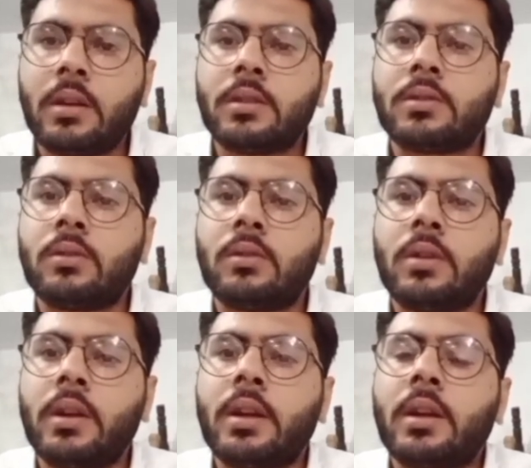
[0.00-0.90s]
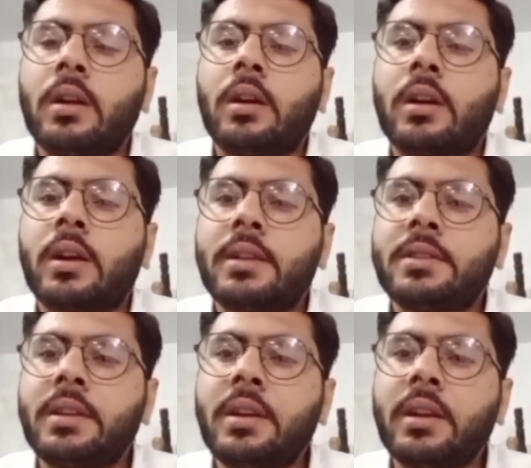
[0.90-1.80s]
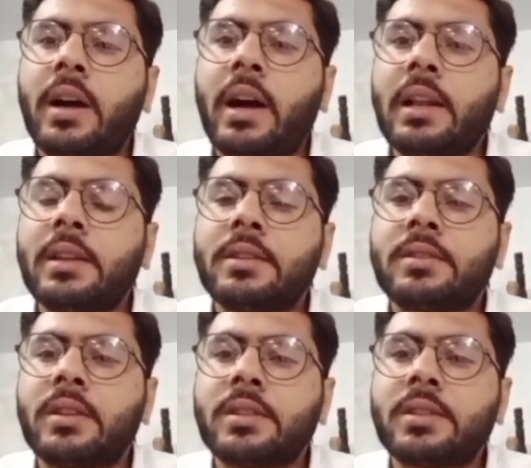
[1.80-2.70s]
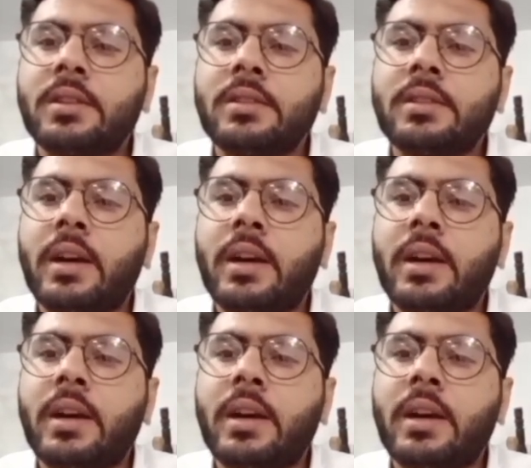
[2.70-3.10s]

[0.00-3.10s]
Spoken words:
So, considering all the instructions